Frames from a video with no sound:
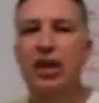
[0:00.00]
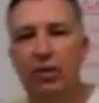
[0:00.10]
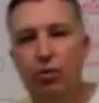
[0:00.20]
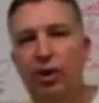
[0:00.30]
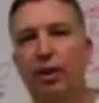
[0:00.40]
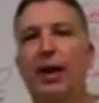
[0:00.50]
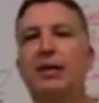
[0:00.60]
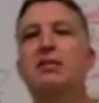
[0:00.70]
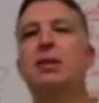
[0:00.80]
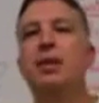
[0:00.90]
I
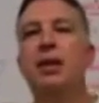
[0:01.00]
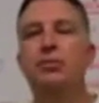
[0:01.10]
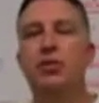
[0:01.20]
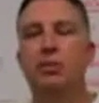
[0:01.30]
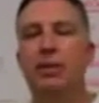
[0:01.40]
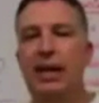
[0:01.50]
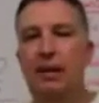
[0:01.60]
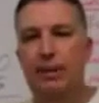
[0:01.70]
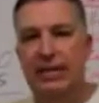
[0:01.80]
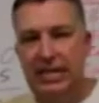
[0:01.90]
realize some of the names are going to be out
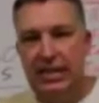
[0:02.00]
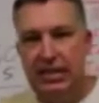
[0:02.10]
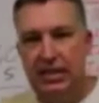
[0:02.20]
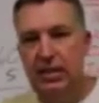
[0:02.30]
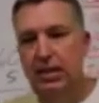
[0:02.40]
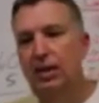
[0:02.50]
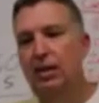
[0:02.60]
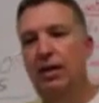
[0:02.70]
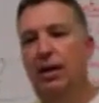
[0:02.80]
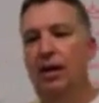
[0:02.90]
of business.
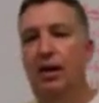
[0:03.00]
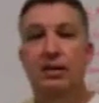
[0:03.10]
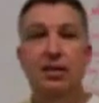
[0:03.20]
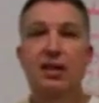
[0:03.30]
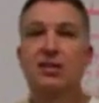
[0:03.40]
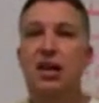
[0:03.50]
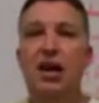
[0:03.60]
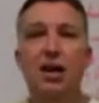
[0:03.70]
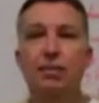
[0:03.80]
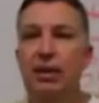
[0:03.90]
In today's
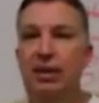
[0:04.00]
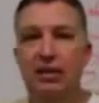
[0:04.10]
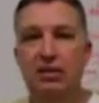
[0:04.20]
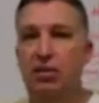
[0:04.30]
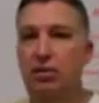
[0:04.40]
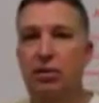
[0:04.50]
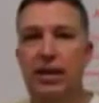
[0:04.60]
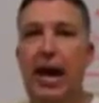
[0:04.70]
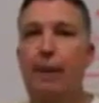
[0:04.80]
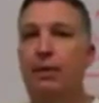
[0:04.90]
economy, that's going to
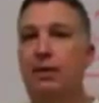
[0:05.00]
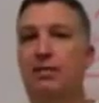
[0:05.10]
happen.